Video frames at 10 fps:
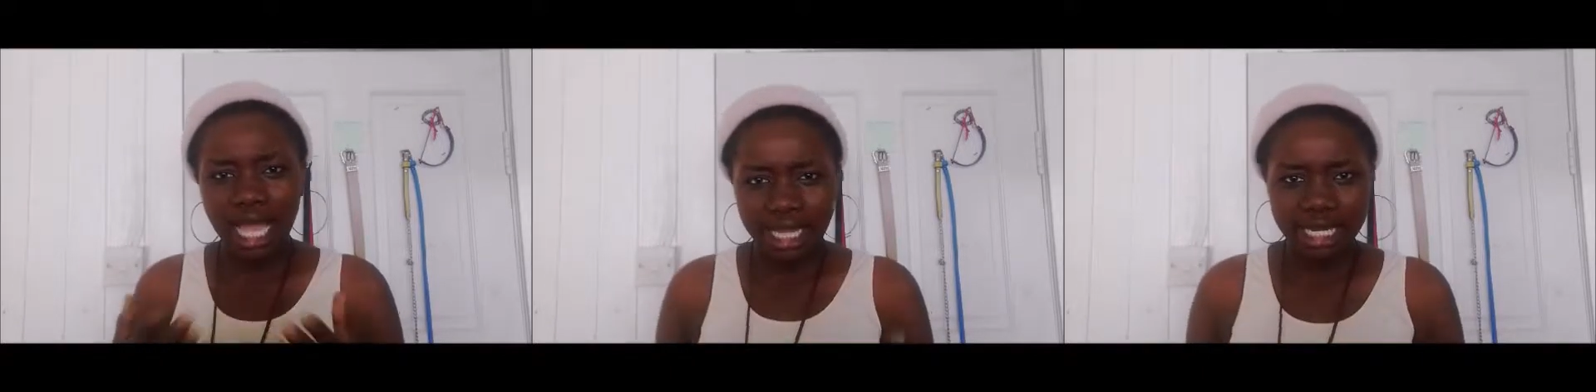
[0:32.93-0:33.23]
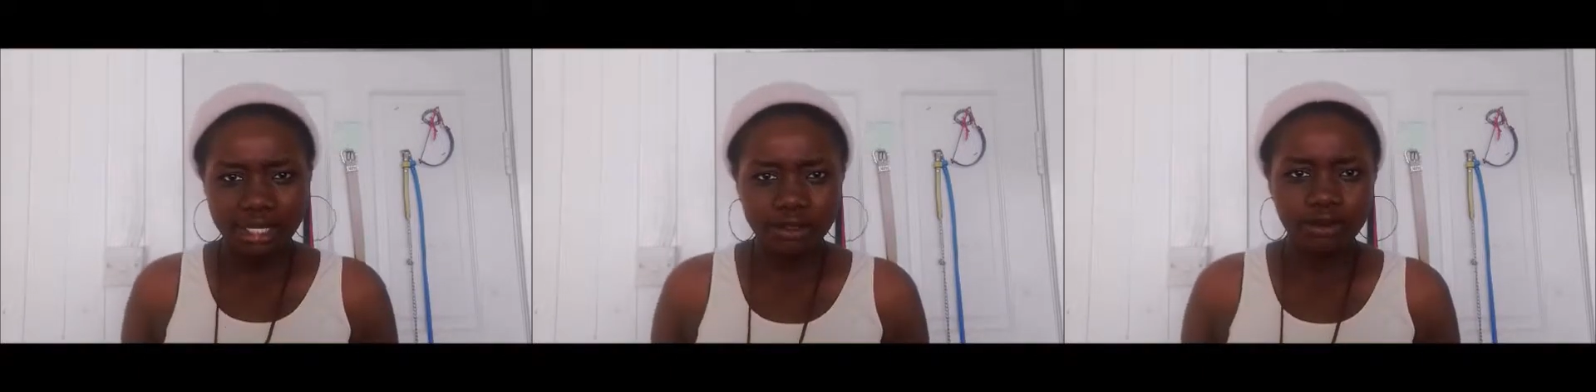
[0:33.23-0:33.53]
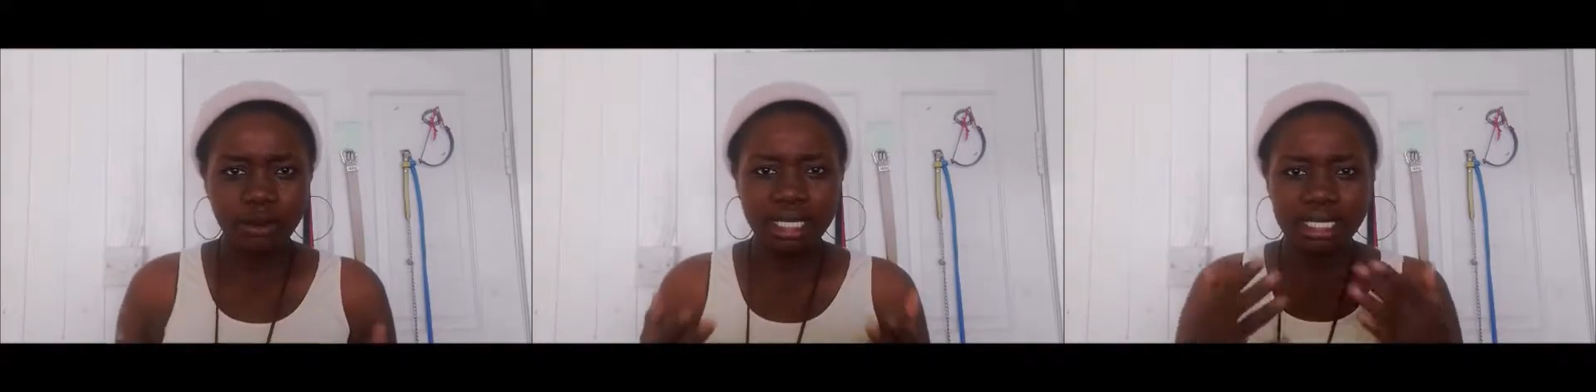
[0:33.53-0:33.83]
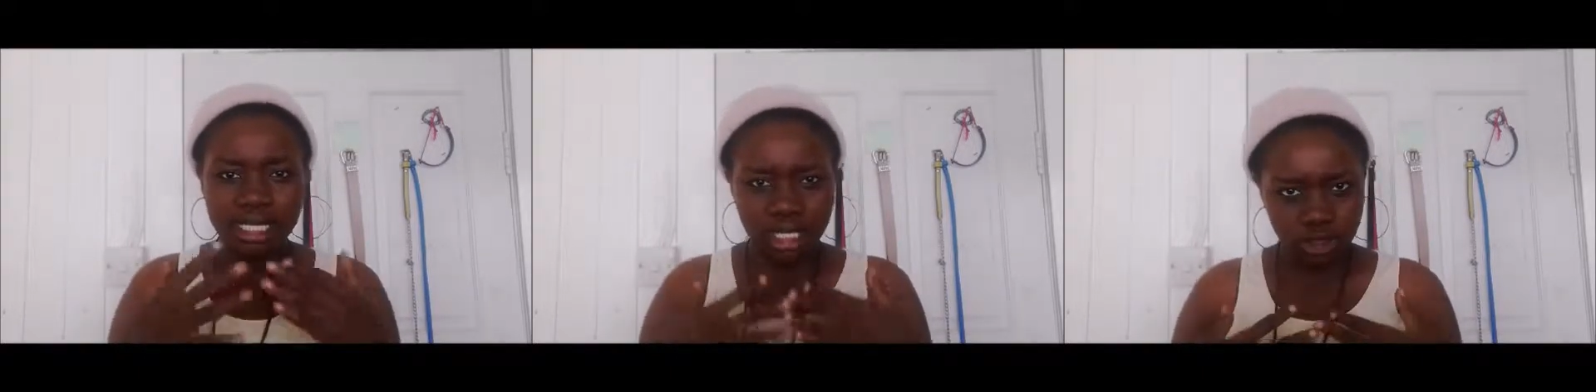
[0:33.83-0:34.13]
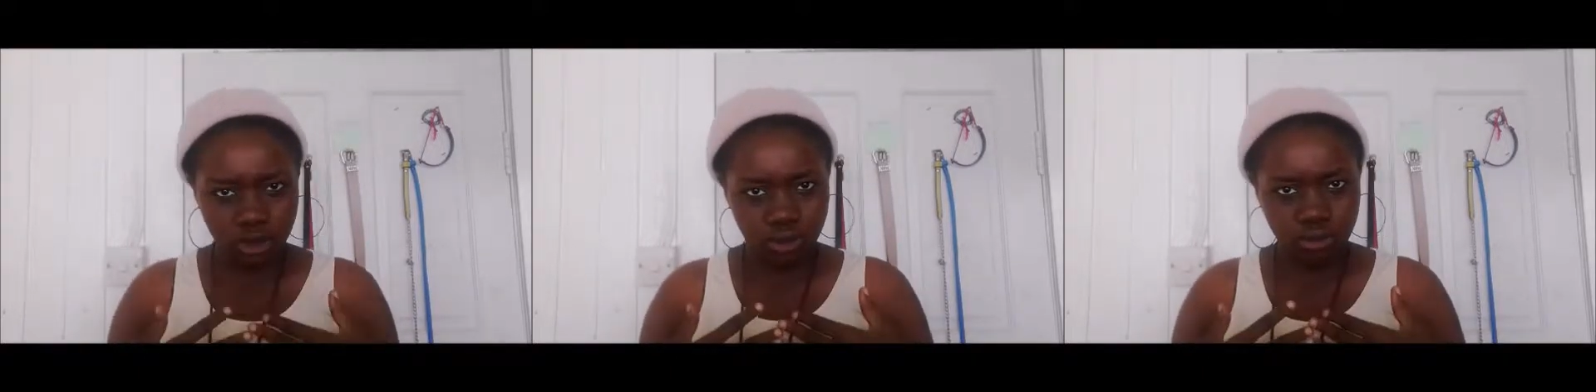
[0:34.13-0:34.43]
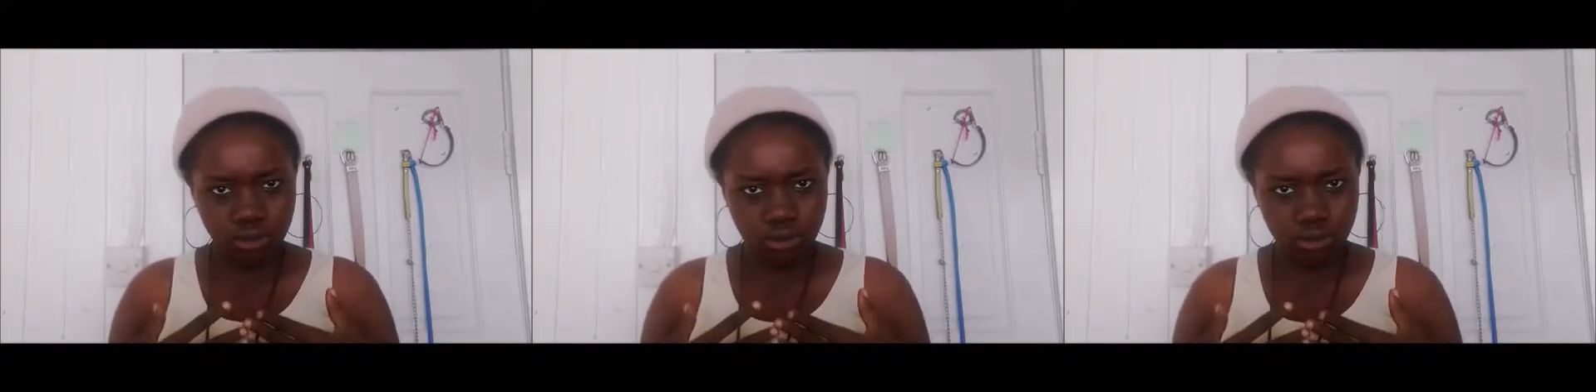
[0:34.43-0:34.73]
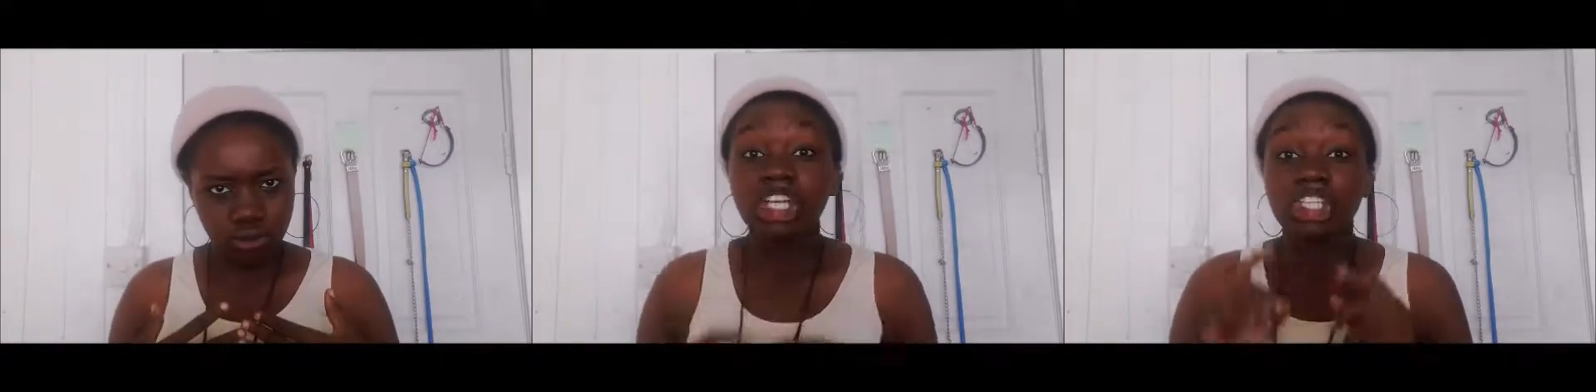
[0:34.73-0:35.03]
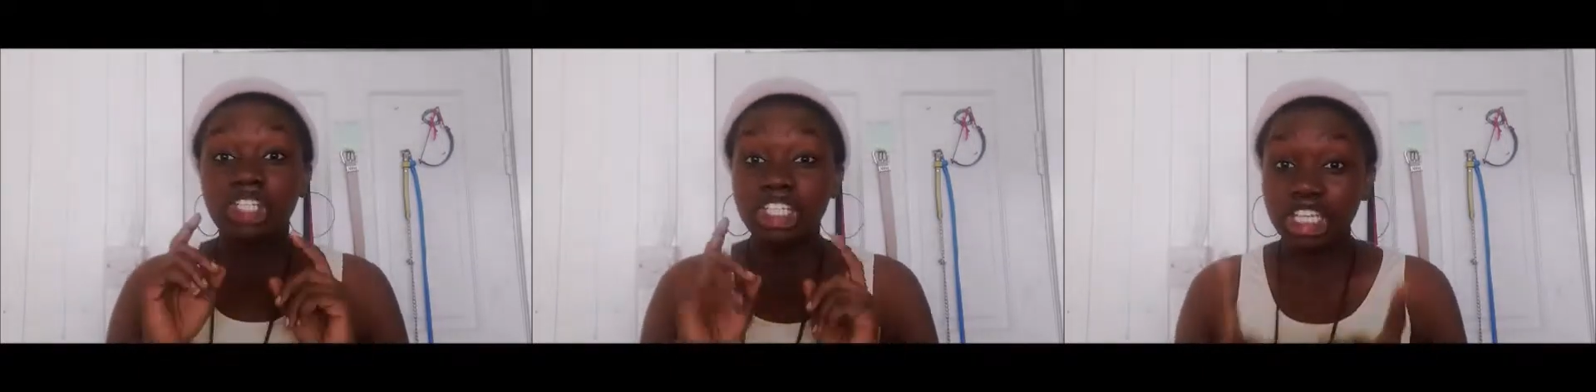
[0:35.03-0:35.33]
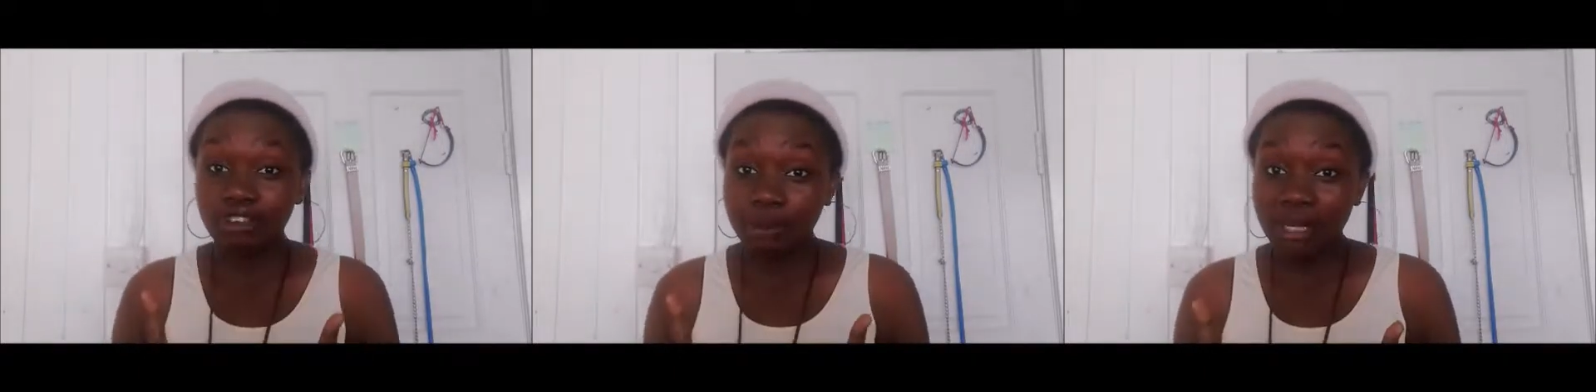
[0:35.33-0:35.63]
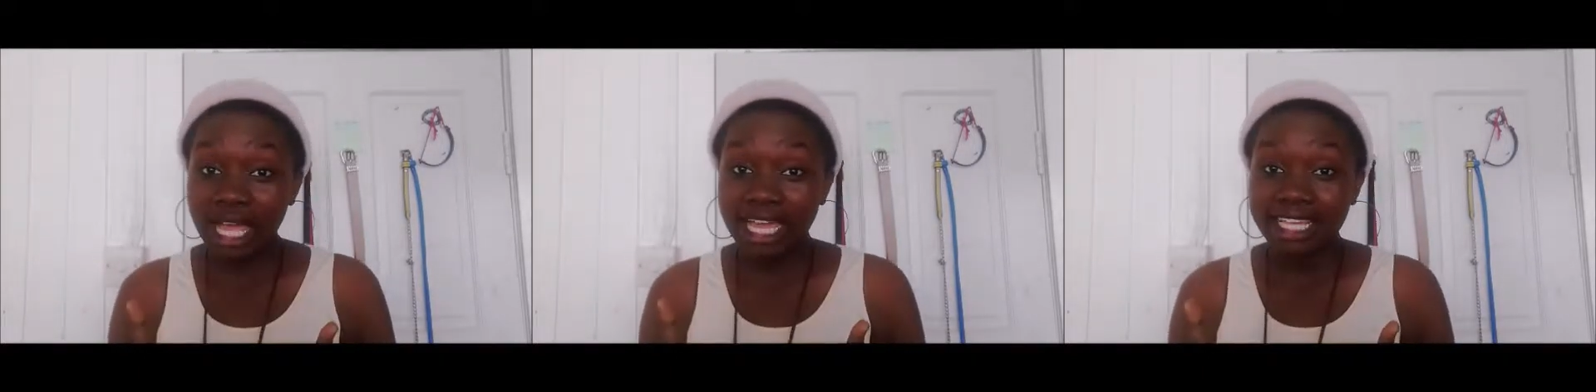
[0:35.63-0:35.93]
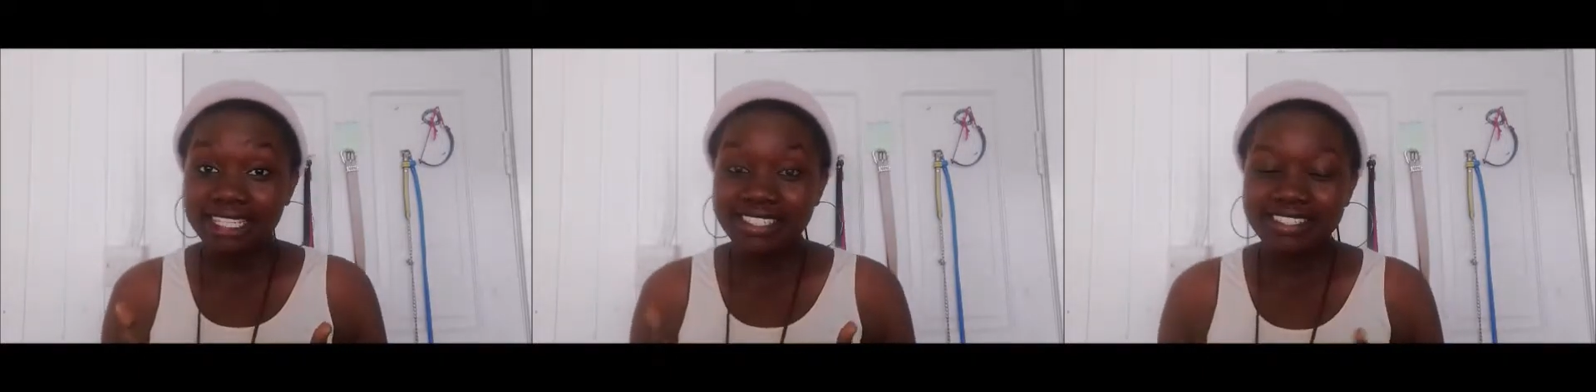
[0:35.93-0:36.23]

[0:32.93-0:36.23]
eyeliner for my skin tone. She replied